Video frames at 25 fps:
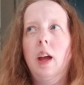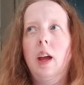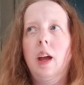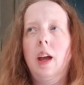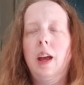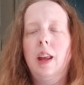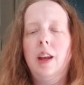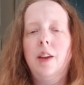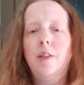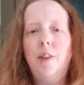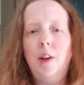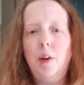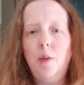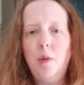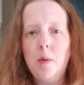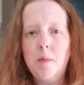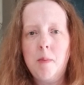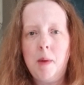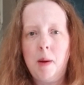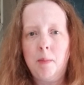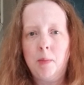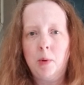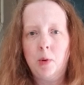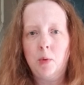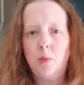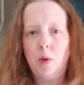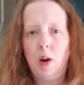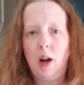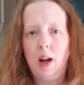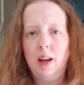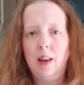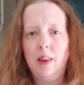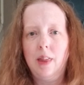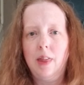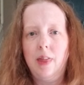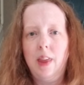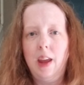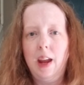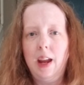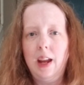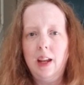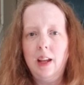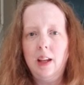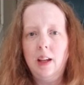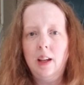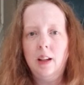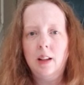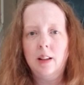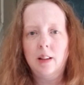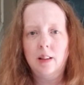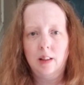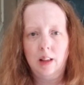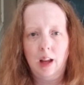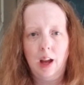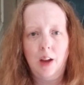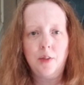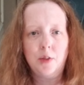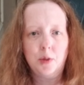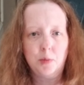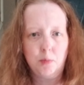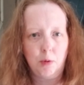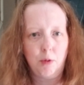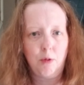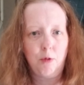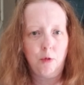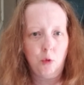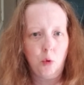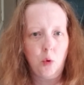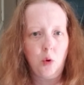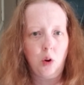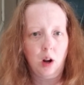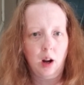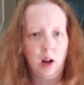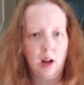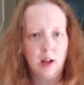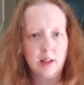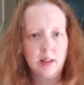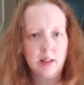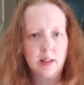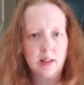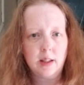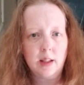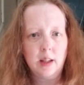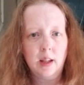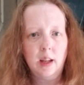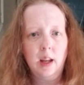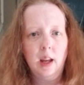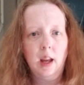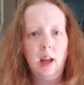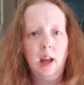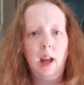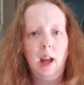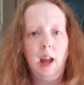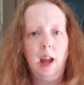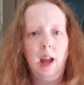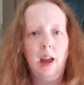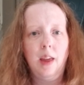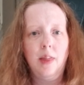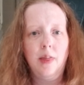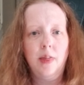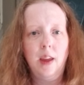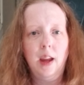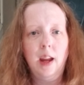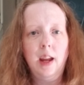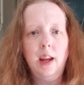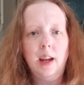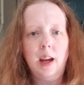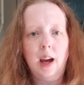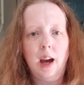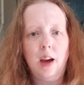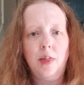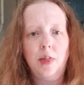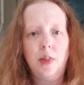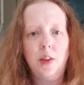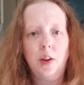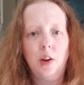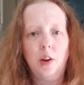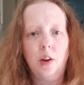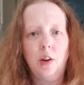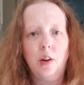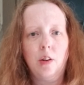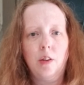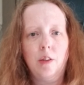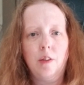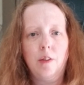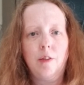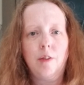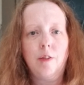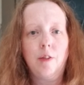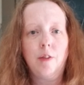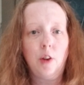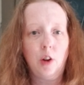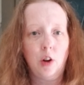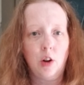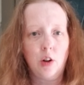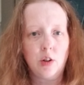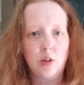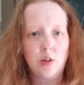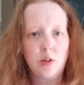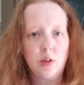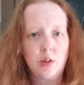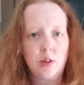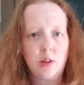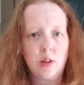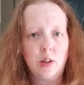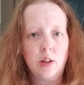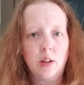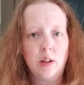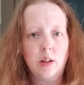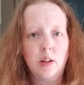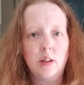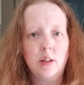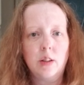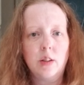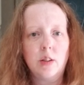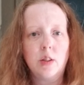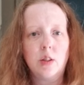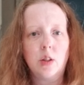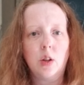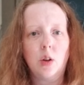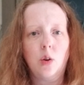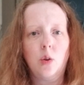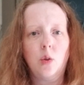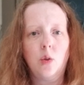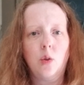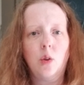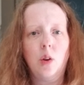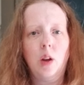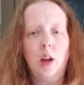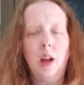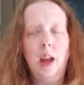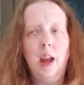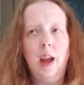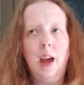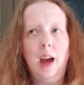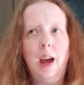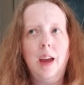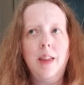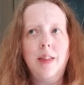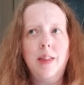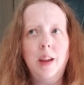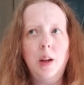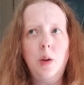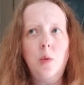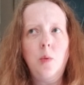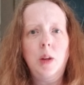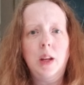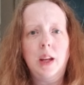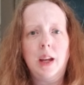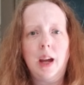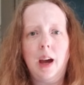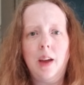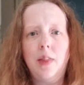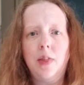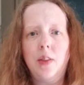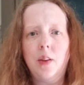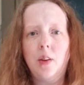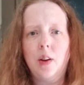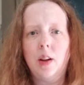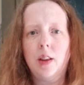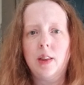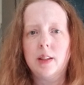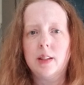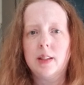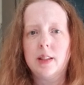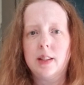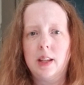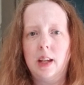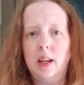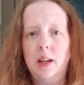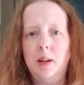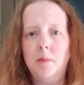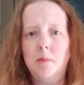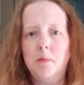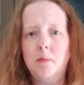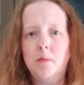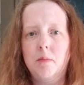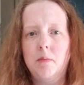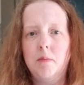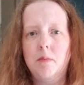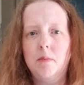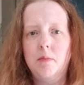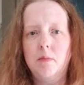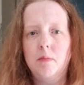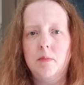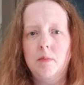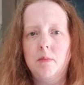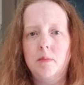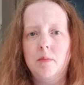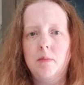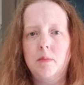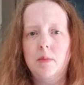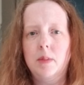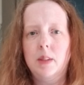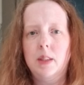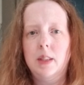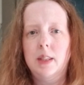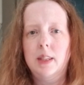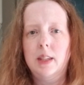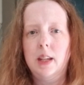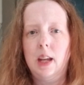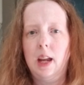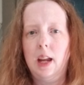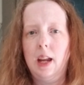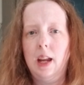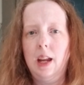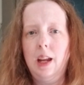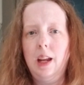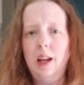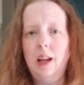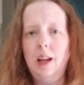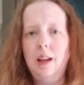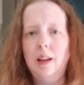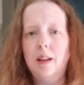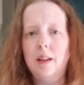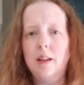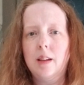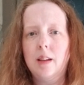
and if I remember right, they left before us and they got there first. So I think we got there on the same day